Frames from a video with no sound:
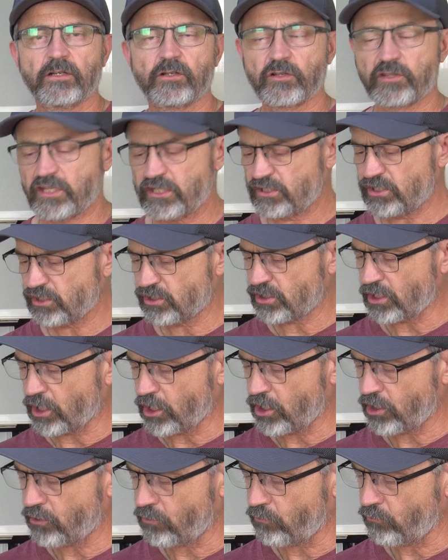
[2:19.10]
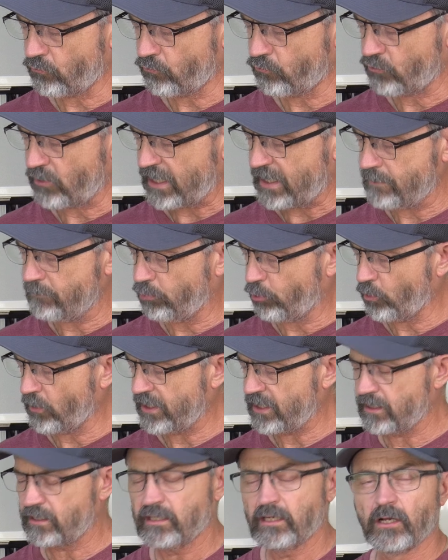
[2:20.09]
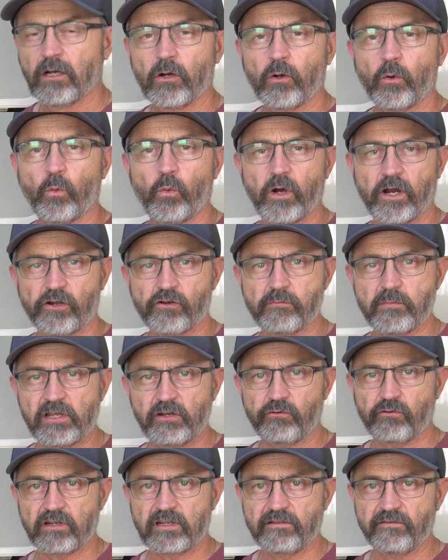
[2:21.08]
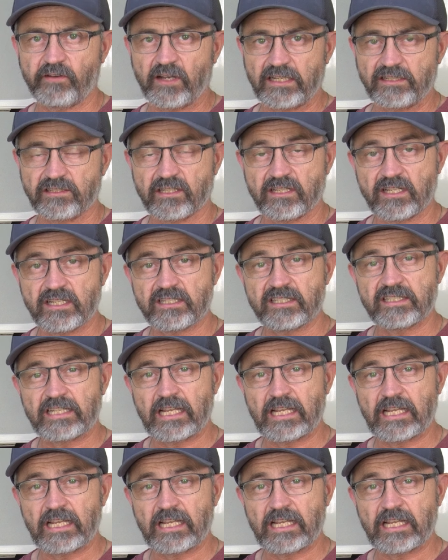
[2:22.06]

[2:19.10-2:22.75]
Now this is our Rainpoint water metering device. And this